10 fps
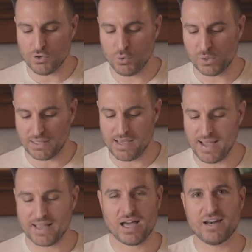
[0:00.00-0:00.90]

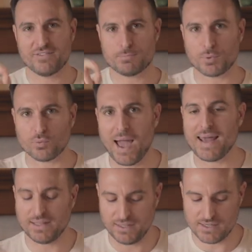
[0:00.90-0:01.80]
nuclei kind of
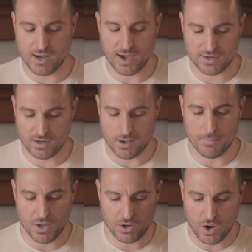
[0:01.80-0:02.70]
sporadically dotted
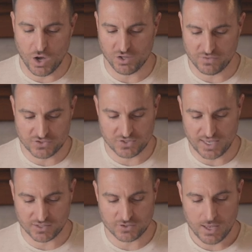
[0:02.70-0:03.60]
among all of these
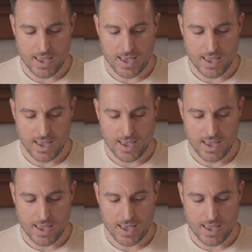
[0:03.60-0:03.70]
things.